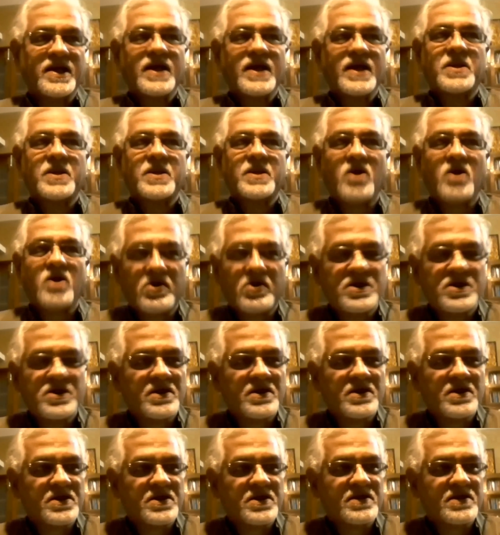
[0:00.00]
the
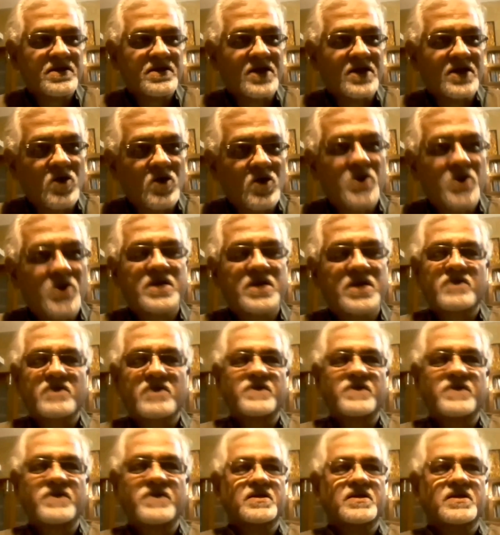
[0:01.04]
origins, the sources of
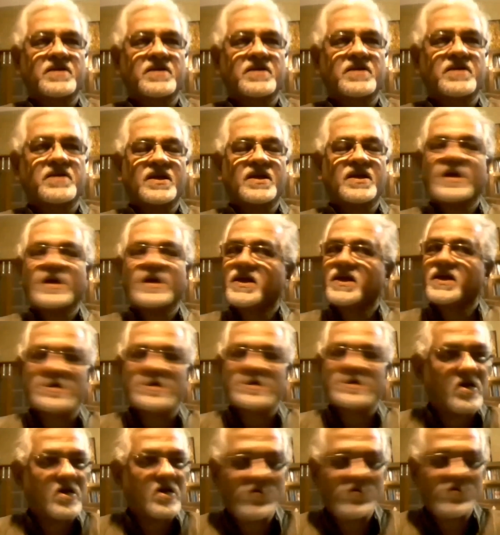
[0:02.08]
this critique is
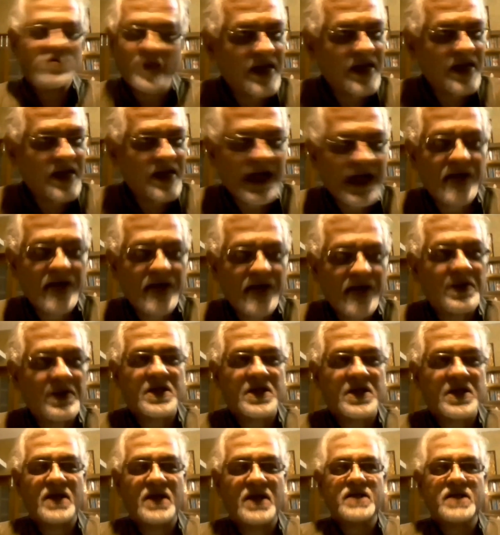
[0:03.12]
not within academic
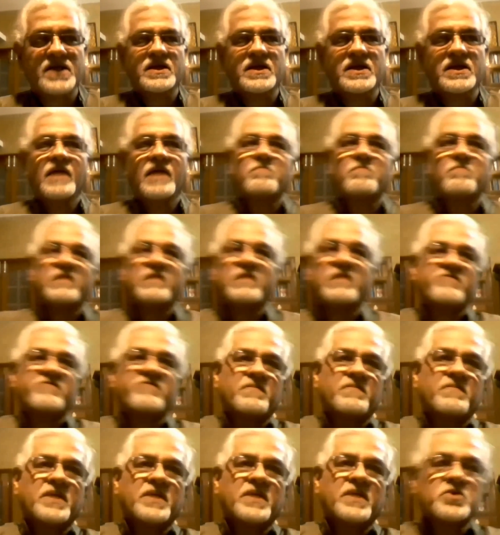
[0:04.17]
circles, but
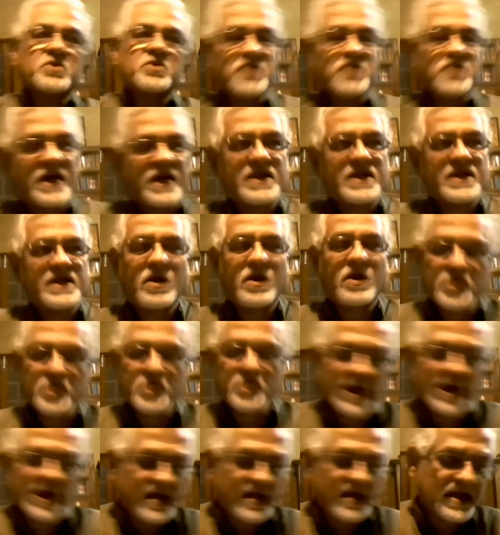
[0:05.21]
from society
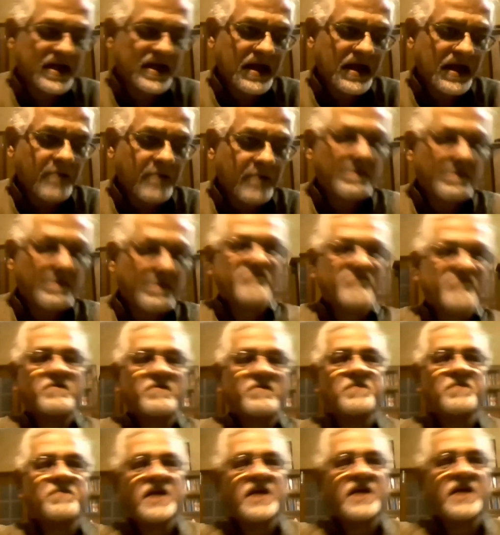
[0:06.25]
outside, but
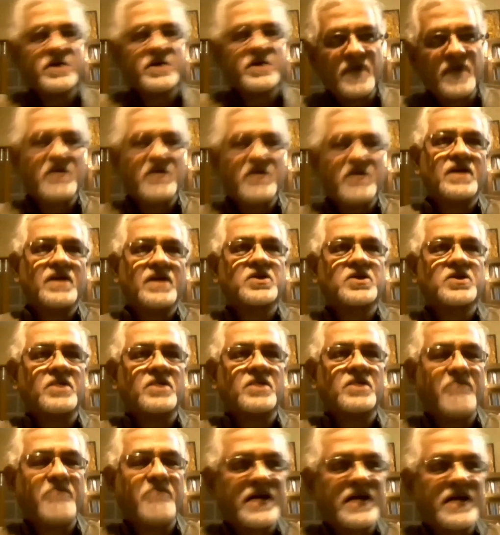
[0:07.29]
from the experiential
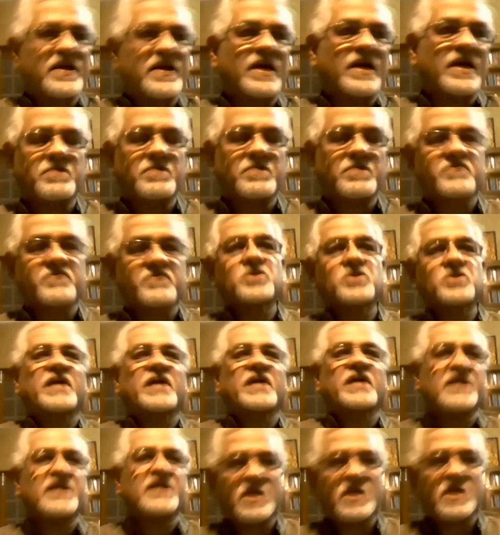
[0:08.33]
paradigms of
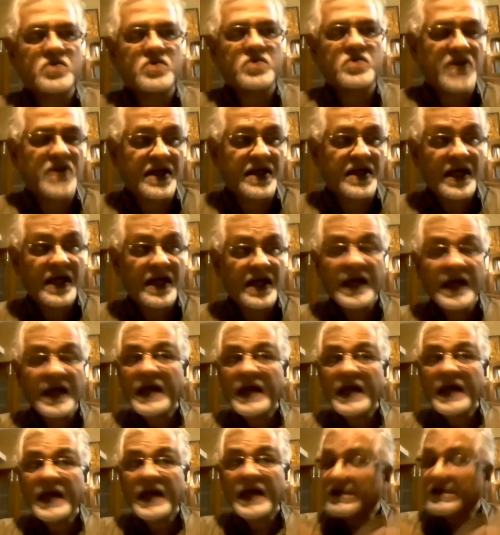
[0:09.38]
society outside.
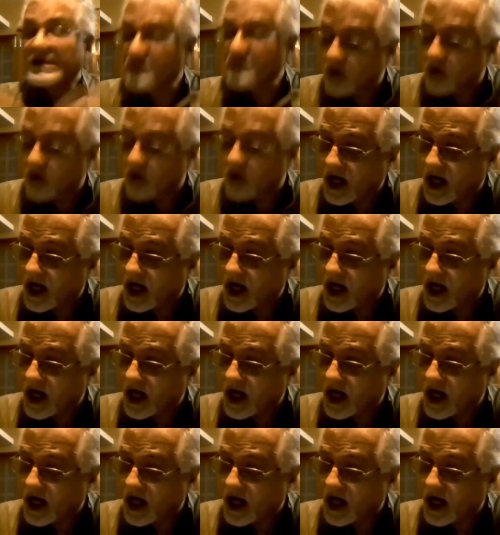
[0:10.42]
If you